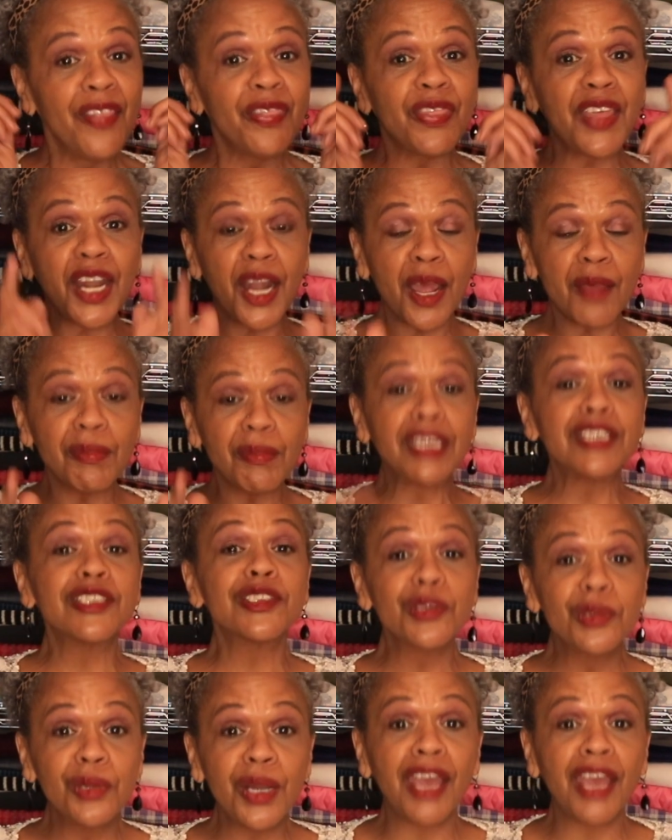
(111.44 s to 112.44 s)
That I may
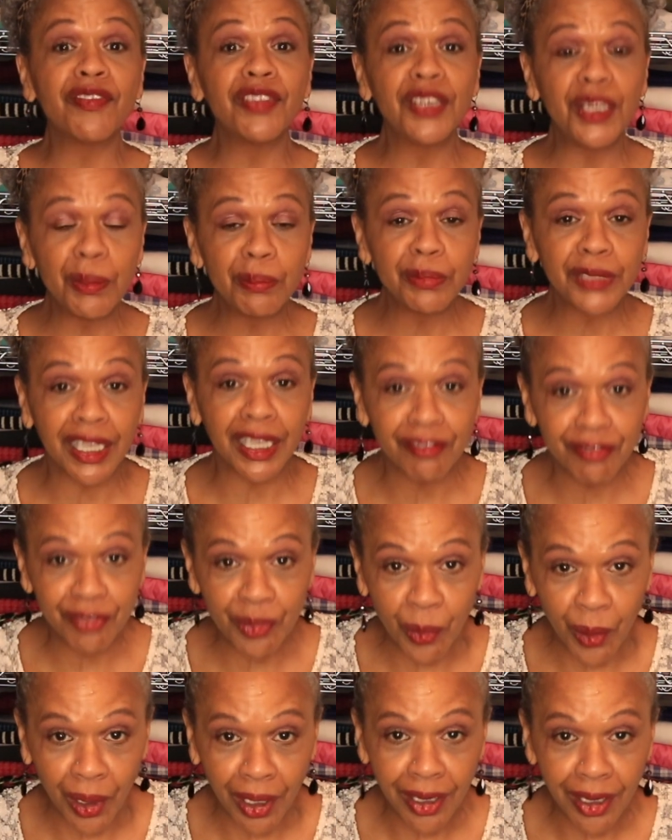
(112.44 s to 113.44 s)
soon have an update
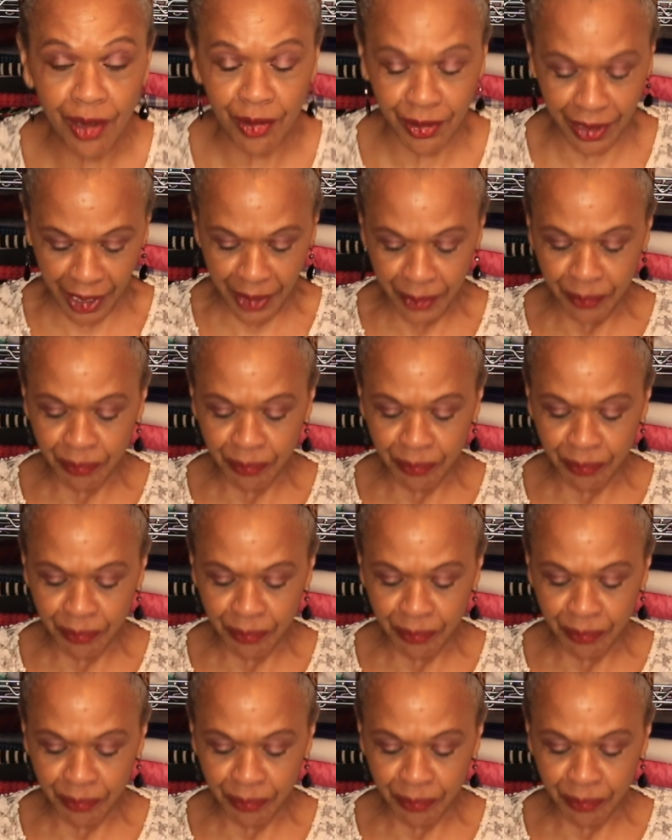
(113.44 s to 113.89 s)
for. Okay.